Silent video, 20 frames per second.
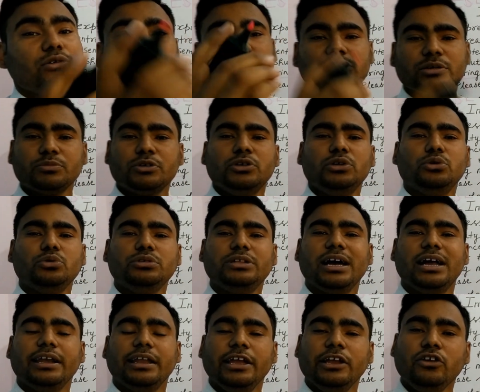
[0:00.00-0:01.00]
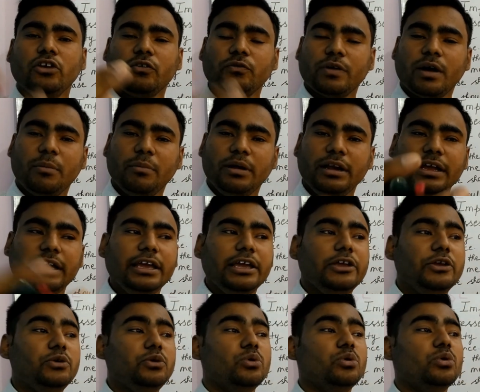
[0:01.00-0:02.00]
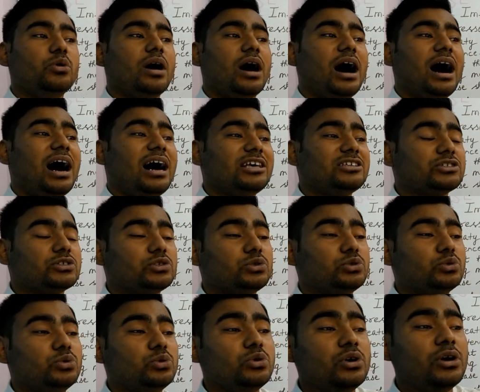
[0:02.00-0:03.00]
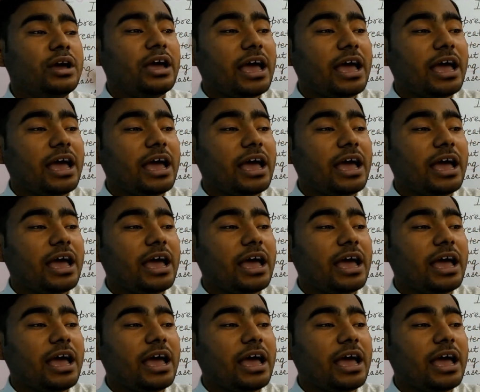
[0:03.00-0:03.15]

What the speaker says: to someone do that. In your family, you ask to